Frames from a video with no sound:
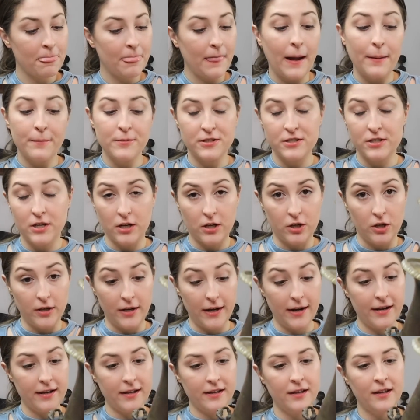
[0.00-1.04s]
I'm just not good
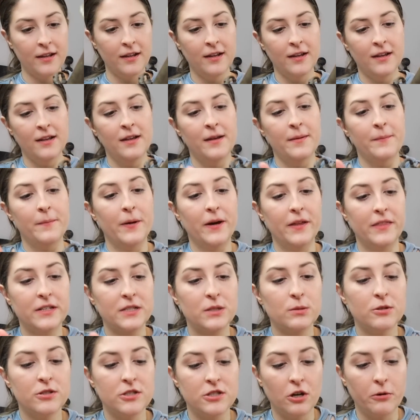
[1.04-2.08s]
at it. But
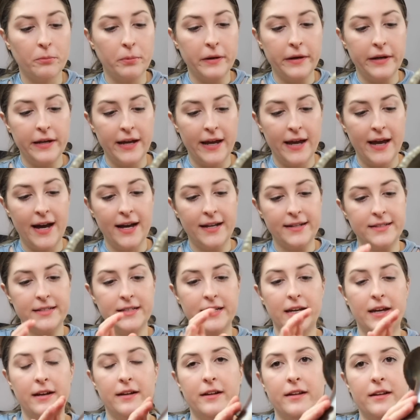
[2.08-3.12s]
this was so pretty, I had to
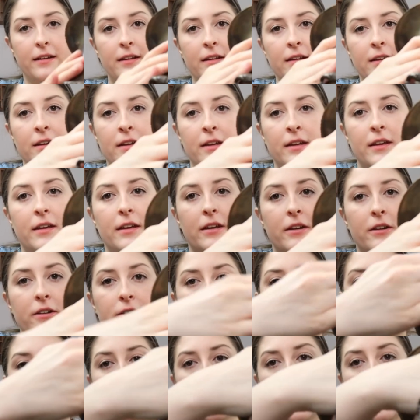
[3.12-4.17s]
get it.
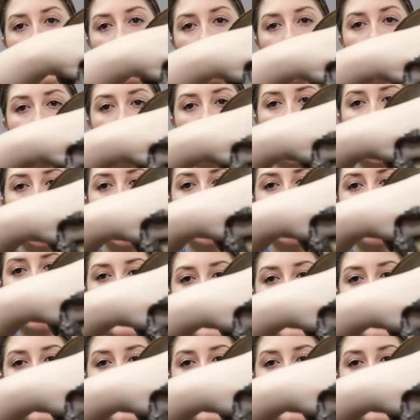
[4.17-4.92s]
Here's the handles right here.